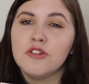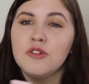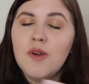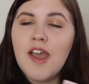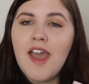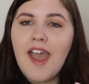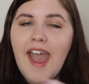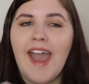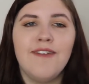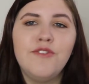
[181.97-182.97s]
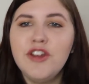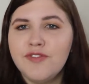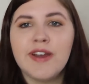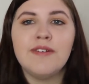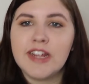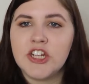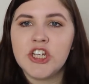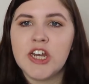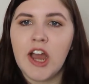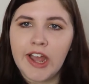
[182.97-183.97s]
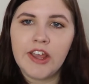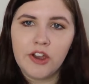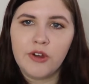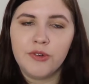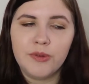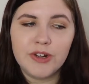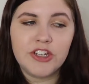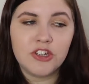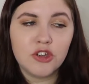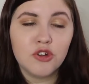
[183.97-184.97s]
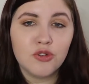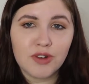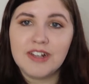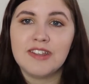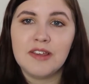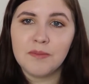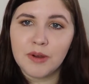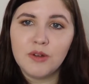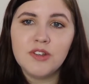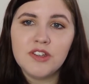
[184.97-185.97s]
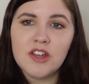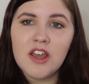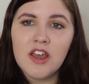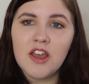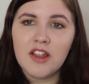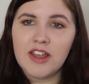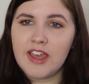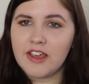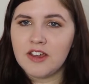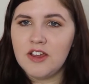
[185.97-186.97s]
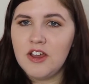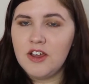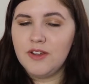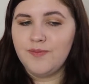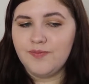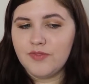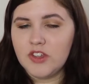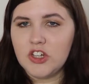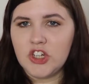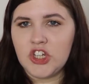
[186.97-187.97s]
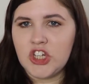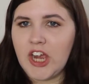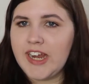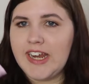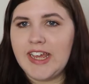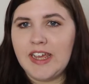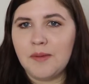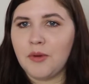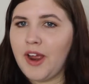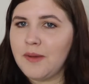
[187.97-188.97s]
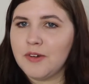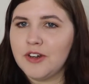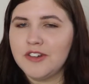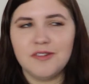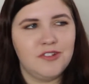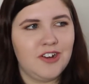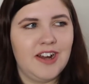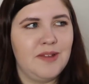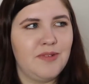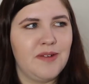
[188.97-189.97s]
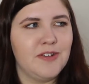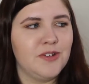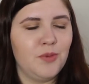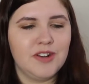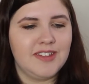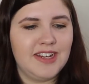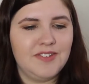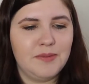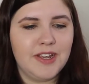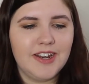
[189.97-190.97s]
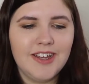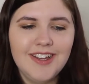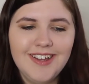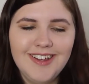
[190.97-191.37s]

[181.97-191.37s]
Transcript: through every foundation I own, which is crazy. Most like shiny primers, what does that even mean?